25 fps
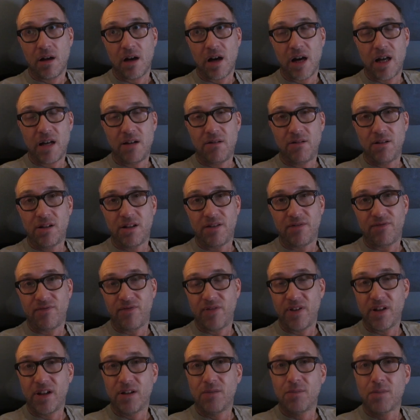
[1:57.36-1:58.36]
I didn't really
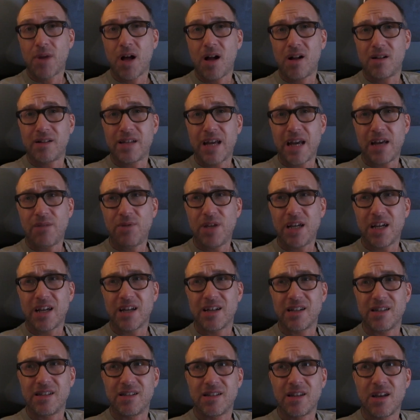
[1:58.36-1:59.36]
film all day
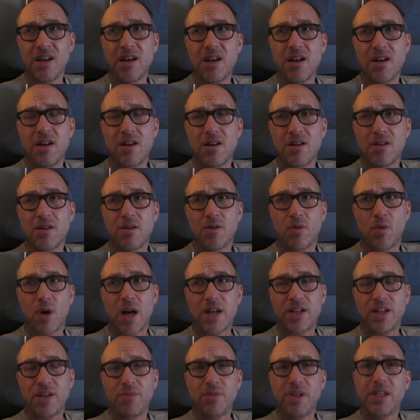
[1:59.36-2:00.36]
because
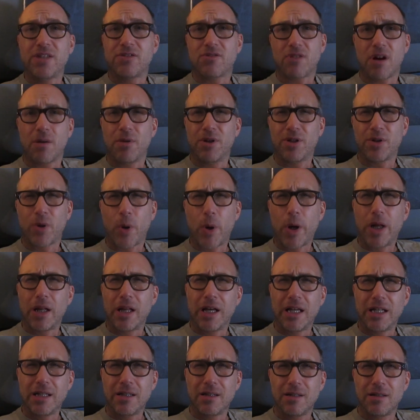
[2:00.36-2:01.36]
watching me scrub a
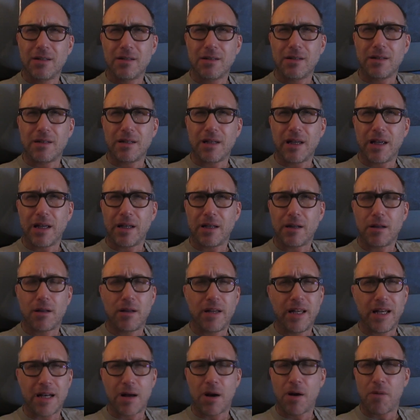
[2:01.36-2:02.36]
toilet and
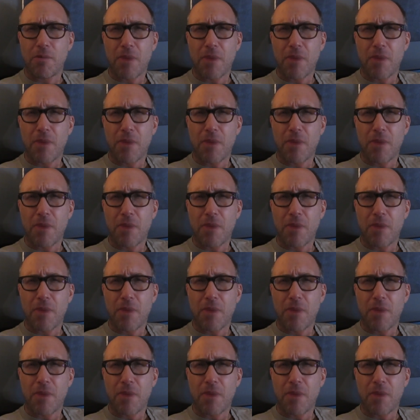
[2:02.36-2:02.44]
clean out a